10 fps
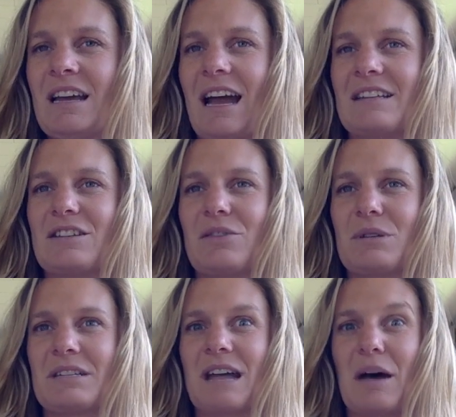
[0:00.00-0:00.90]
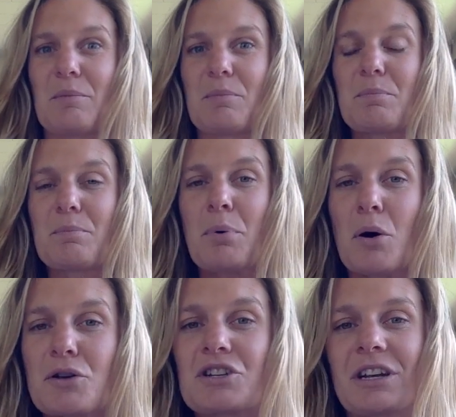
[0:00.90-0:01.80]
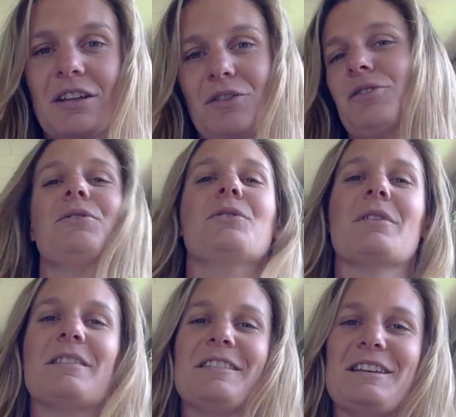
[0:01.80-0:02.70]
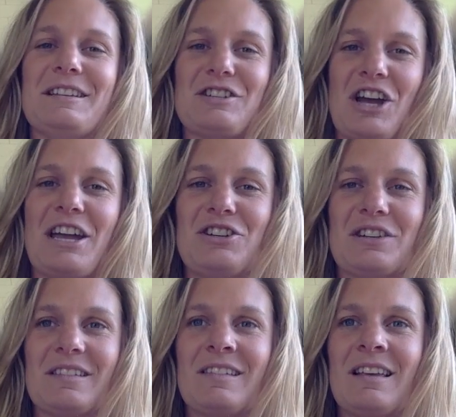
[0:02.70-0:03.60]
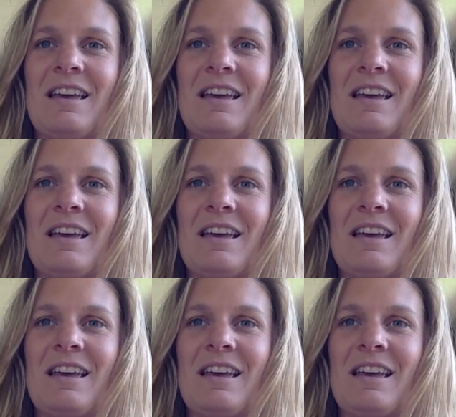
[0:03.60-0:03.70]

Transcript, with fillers: And so we start pushing through these changes.